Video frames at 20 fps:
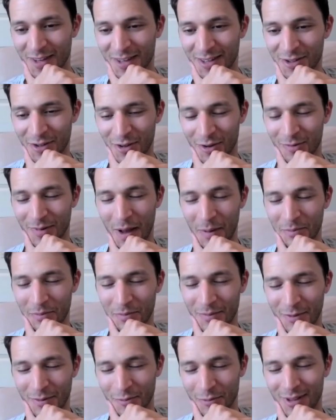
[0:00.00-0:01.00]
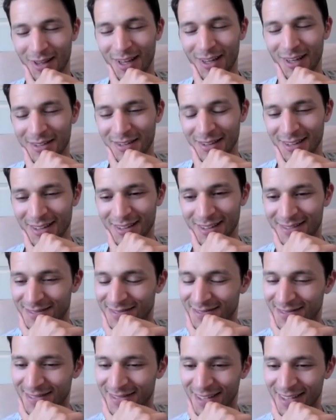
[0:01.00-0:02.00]
so I'm reluctantly,
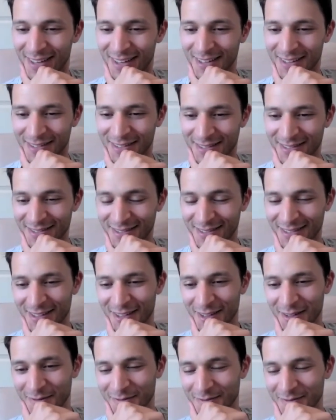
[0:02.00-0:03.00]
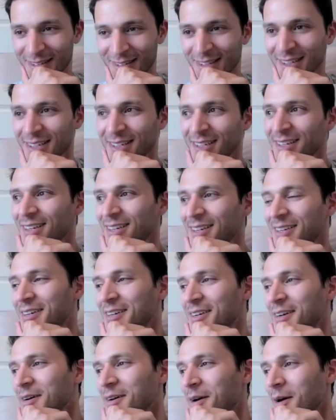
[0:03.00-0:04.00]
uh, you know,
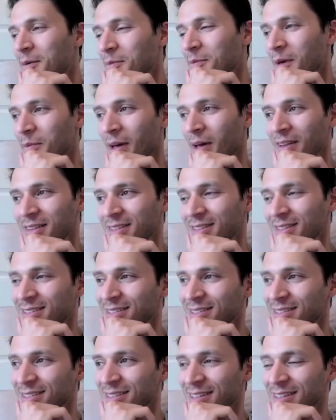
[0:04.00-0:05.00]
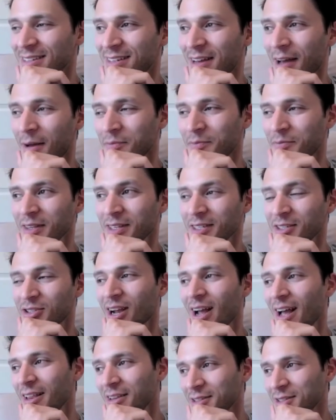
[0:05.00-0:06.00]
I'm not. I'm feeling
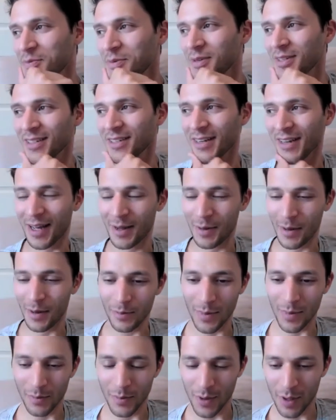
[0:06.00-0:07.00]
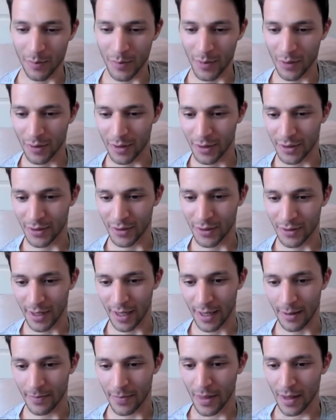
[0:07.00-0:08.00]
challenged, but uh, I'm, I'm, I'm going to do
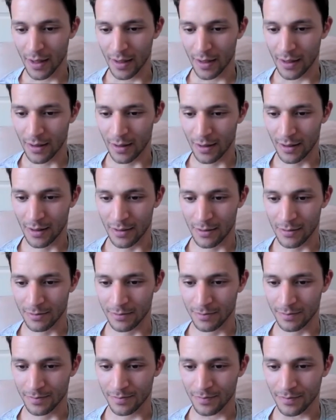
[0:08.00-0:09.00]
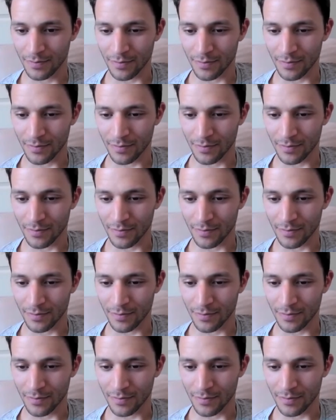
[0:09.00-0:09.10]
that. Um,